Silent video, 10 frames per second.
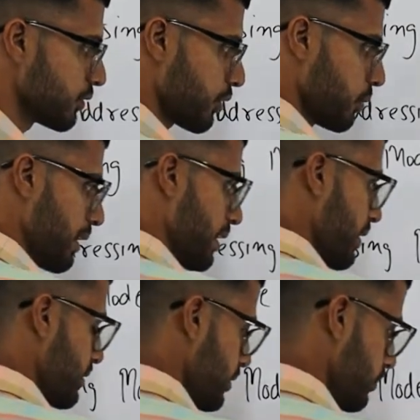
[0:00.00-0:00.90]
from
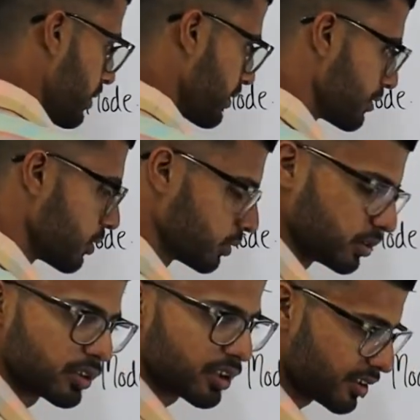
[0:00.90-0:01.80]
address number
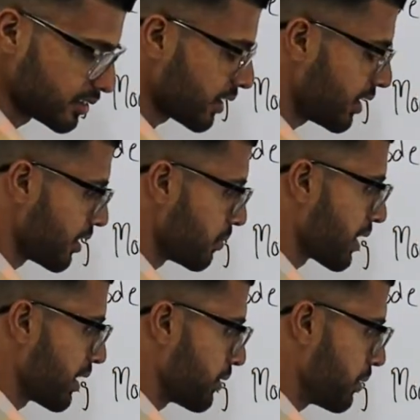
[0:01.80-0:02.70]
0 inside the
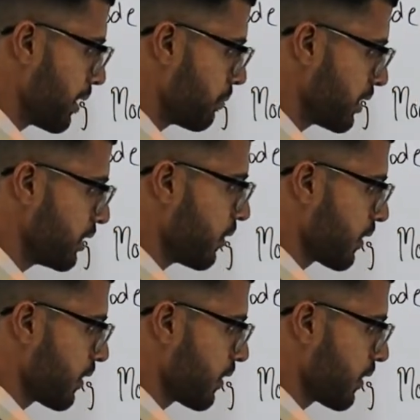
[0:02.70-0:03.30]
primary memory